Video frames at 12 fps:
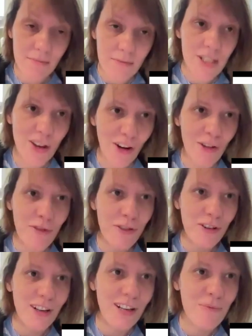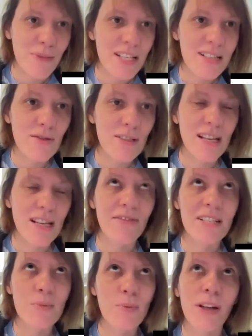Sorry for being so
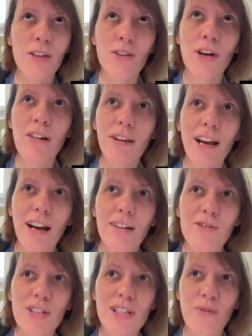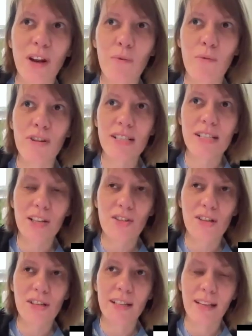self-explanatory. Are just frameworks
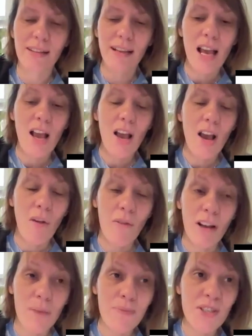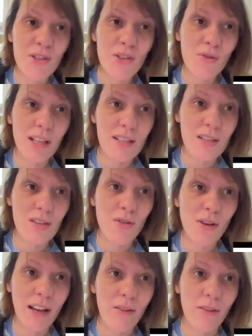actually that will help students to
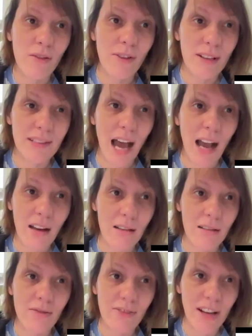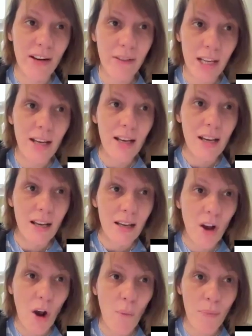kind of tackle very
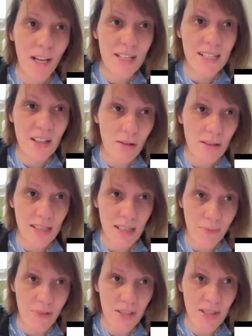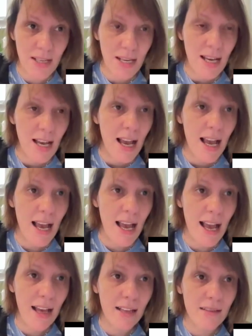complex concepts.
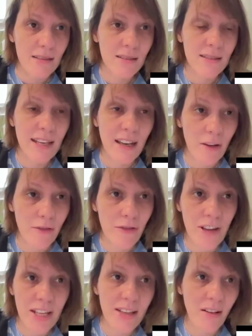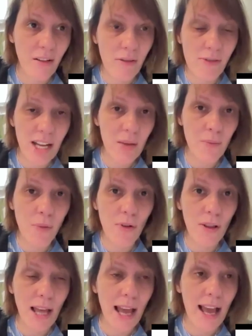And they are free, they are available.